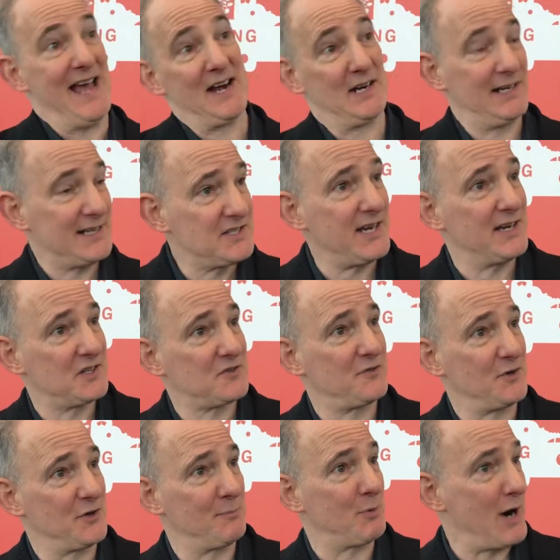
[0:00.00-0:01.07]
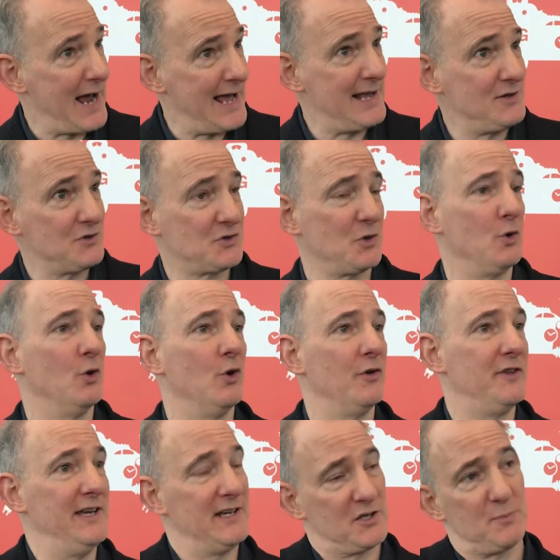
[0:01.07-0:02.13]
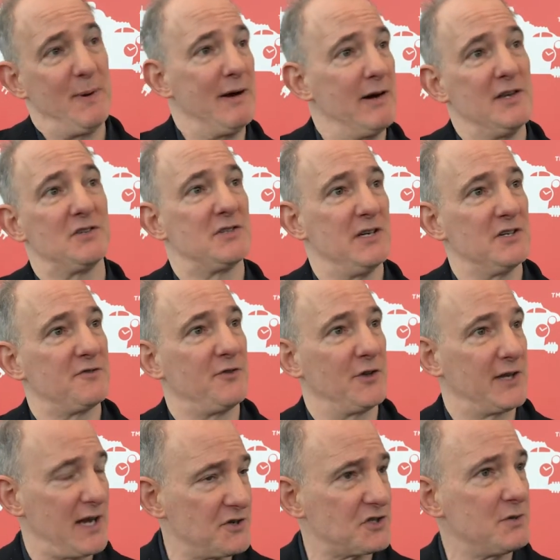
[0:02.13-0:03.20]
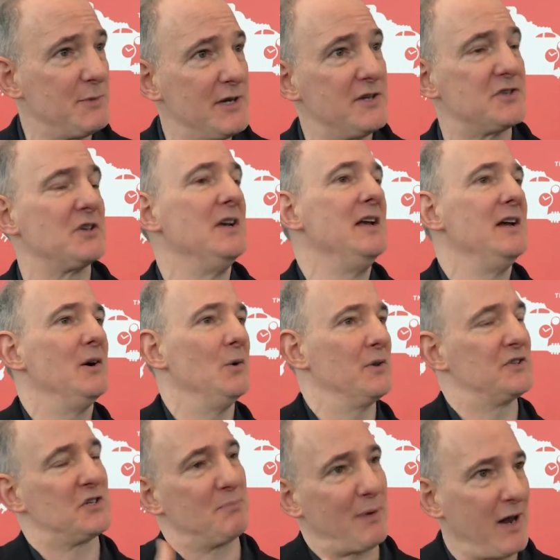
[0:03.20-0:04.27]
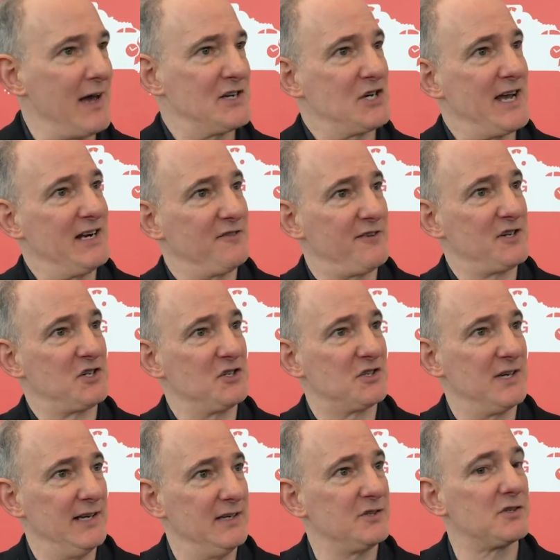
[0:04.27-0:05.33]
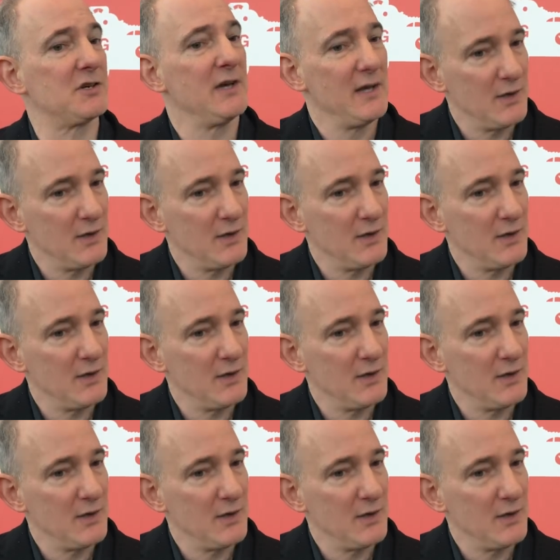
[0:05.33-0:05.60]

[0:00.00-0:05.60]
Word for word: analytics for the brands or the experiences for the customers or the supply chain efficiencies